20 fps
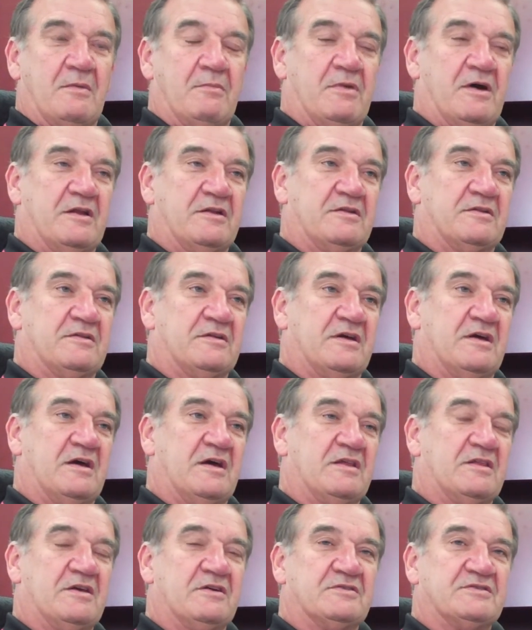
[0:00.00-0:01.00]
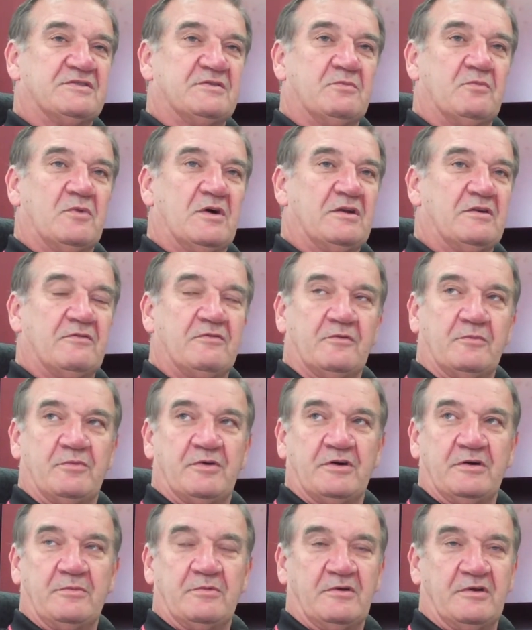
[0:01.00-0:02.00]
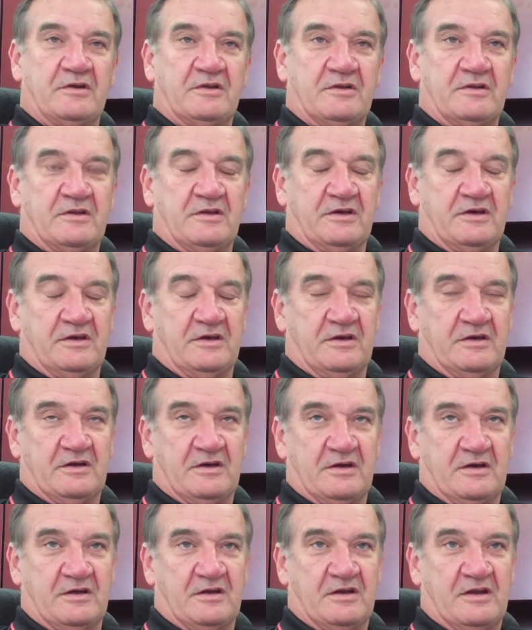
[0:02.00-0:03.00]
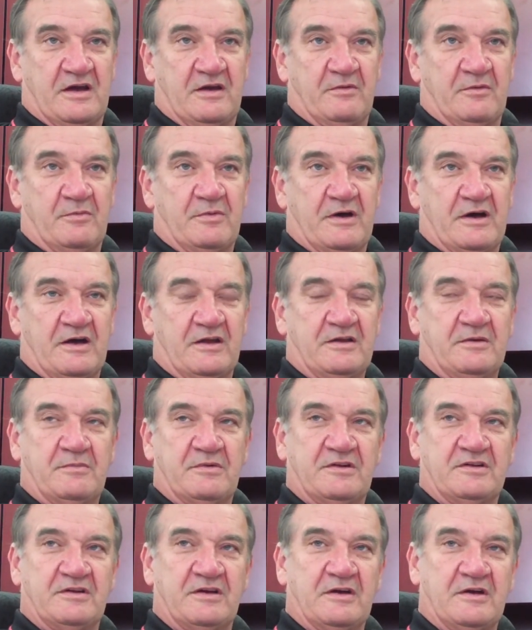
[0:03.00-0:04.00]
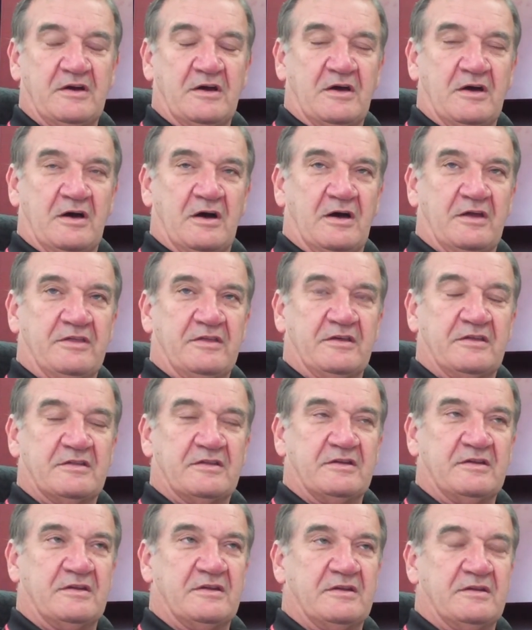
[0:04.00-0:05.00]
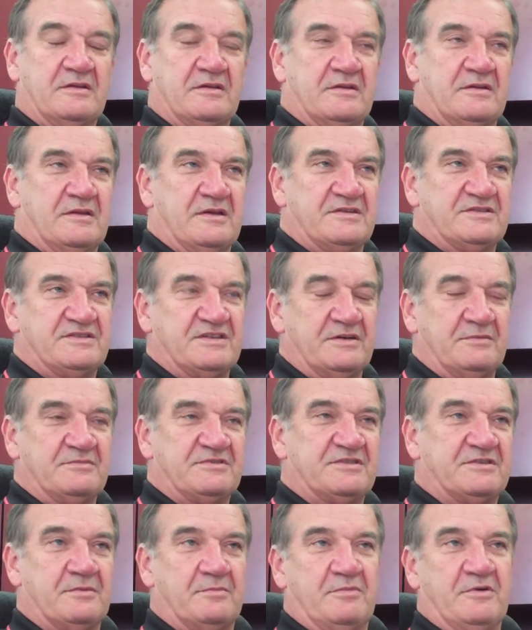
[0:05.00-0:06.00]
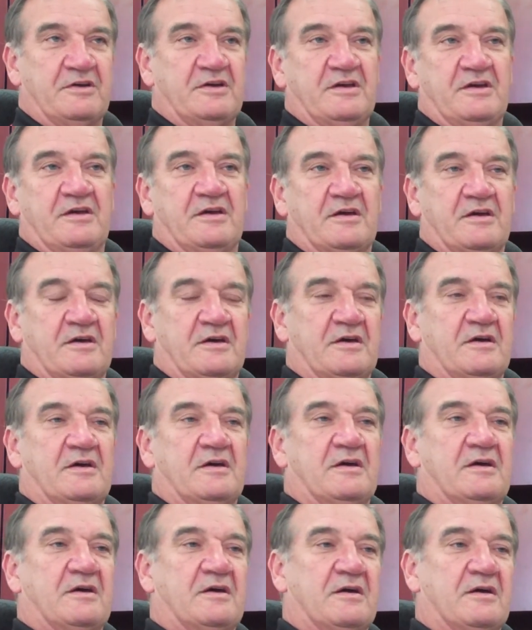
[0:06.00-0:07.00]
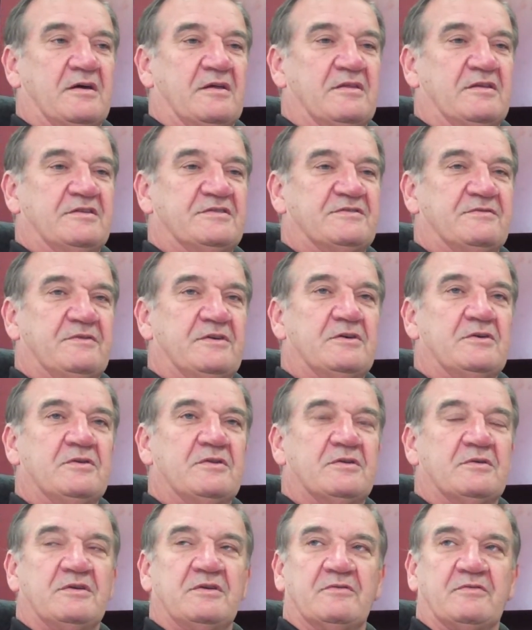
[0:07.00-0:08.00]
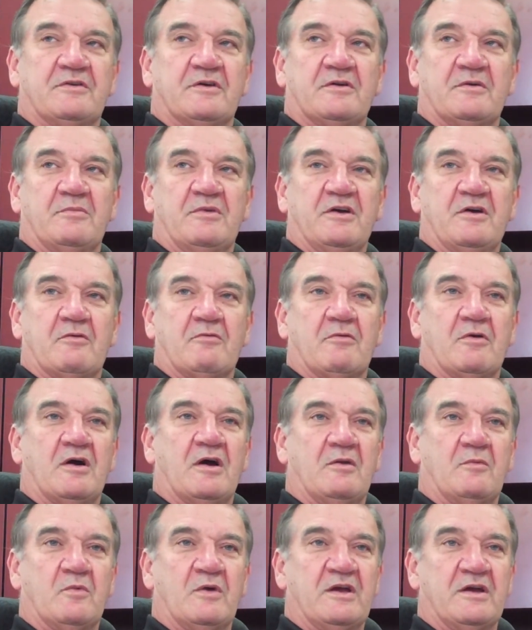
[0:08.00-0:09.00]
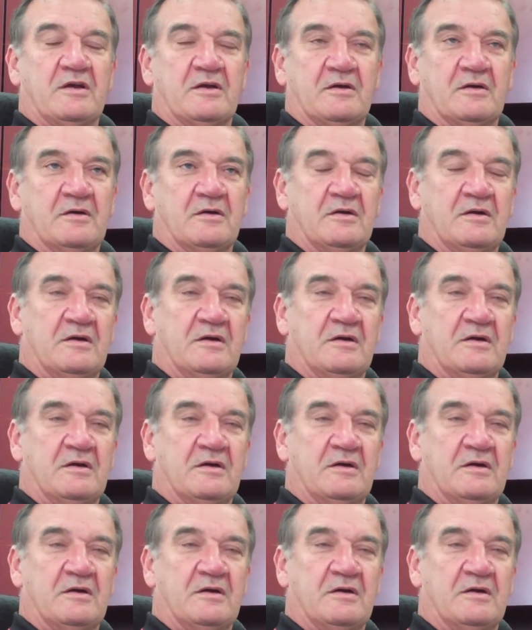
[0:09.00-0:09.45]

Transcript: But there are some wonderful people in the Labor Party, but I think that there seems to be this view that you've got to be a right-wing